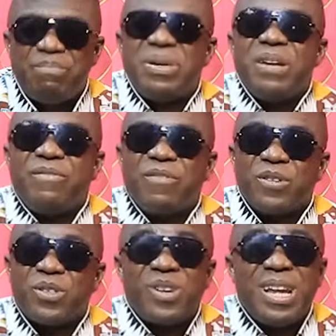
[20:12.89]
pray
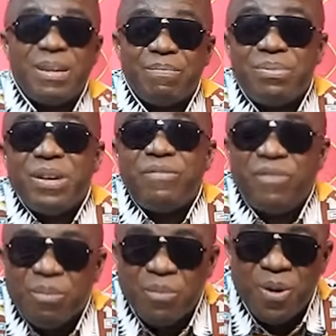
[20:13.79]
for strength, pray
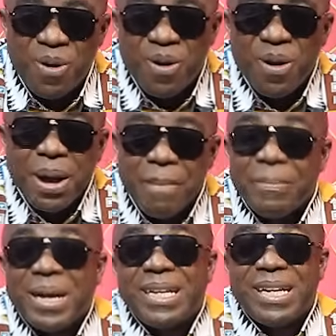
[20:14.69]
for more
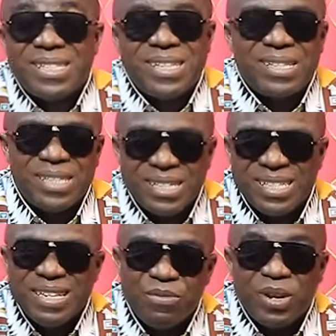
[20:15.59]
money and
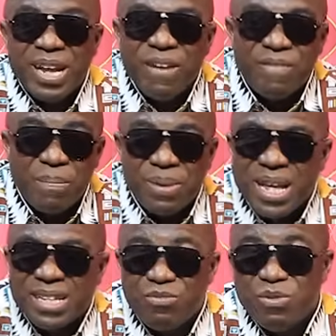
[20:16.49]
success in whatever
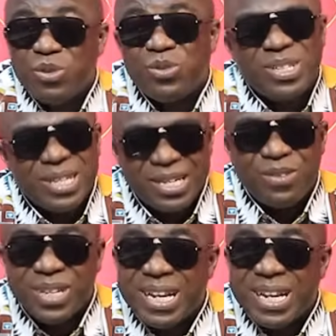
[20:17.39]
plans we want to execute.